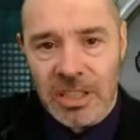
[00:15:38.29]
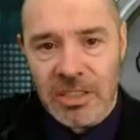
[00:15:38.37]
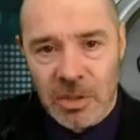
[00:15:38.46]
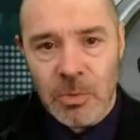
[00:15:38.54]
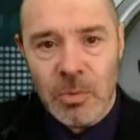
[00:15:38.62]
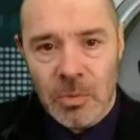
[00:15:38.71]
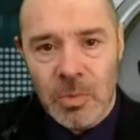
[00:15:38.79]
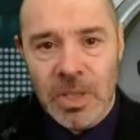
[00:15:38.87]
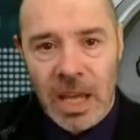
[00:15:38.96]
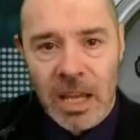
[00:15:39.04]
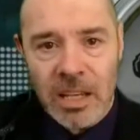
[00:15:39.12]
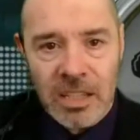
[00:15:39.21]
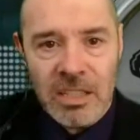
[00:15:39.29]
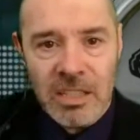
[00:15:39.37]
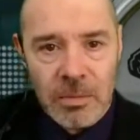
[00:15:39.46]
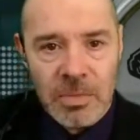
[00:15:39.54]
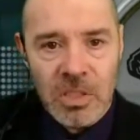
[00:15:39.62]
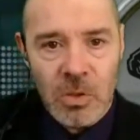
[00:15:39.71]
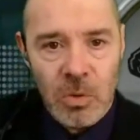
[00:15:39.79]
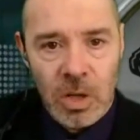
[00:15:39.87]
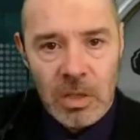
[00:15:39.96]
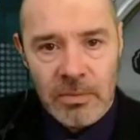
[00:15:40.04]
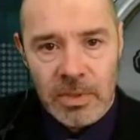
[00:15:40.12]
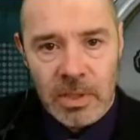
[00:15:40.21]
So we had these companies all
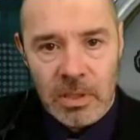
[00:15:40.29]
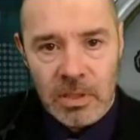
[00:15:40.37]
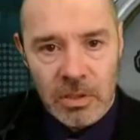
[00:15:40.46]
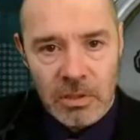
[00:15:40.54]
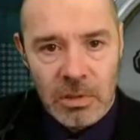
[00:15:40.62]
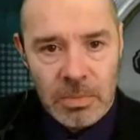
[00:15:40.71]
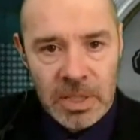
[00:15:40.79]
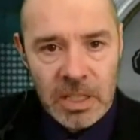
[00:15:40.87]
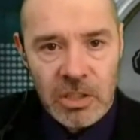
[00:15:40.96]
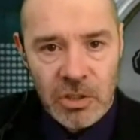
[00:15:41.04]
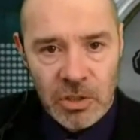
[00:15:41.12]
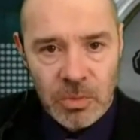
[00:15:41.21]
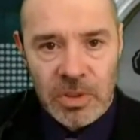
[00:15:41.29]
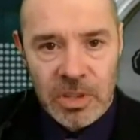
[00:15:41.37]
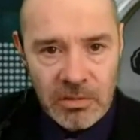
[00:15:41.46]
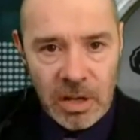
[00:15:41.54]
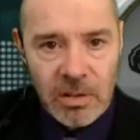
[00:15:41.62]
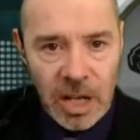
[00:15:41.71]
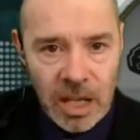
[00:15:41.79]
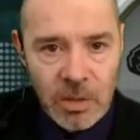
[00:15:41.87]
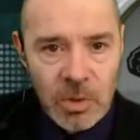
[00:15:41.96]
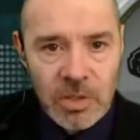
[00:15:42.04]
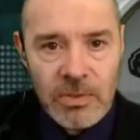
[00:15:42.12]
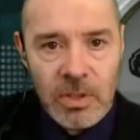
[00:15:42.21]
over Europe, each with their own
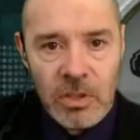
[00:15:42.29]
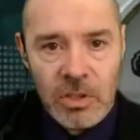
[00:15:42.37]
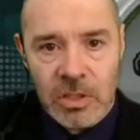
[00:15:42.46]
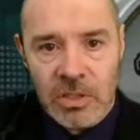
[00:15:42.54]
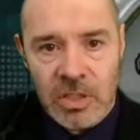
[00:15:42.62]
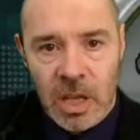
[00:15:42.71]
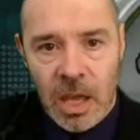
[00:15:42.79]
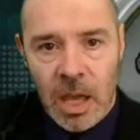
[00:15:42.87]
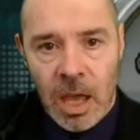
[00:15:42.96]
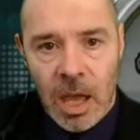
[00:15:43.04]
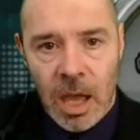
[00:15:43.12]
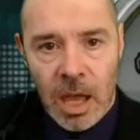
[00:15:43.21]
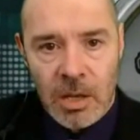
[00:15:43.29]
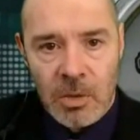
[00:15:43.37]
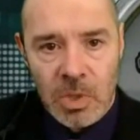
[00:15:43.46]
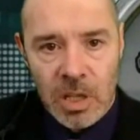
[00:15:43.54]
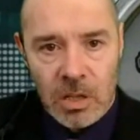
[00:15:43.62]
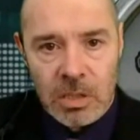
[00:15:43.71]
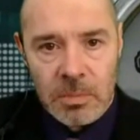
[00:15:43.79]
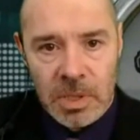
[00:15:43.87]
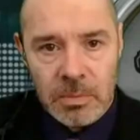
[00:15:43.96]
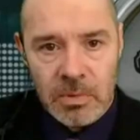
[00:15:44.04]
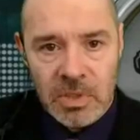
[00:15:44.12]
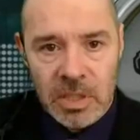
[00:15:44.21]
language versions, and we asked
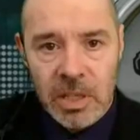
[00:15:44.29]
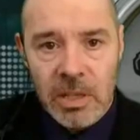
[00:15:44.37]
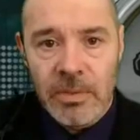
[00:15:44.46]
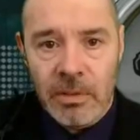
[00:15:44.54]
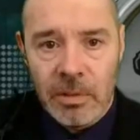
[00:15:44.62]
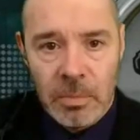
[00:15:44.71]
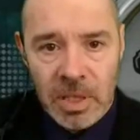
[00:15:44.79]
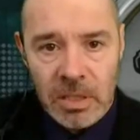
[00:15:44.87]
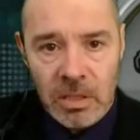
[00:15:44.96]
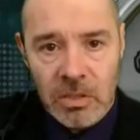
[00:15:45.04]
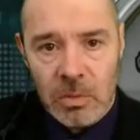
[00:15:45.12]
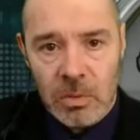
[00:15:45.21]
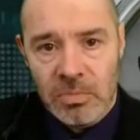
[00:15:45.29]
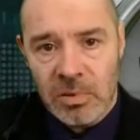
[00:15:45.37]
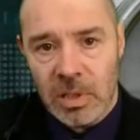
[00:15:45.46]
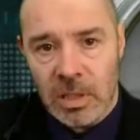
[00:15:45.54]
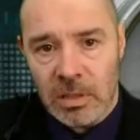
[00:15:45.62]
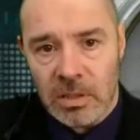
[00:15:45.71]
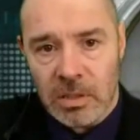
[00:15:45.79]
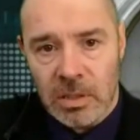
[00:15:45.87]
people to give their opinions on products.